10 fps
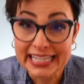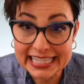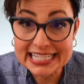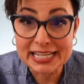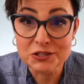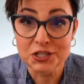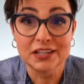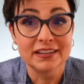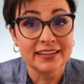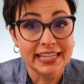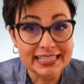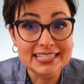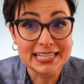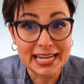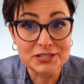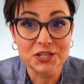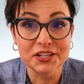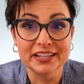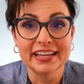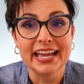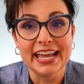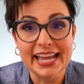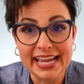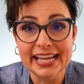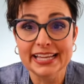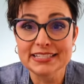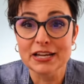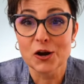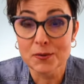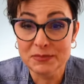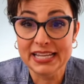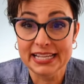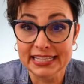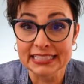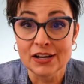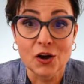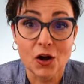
intention, intonation, and our meaning.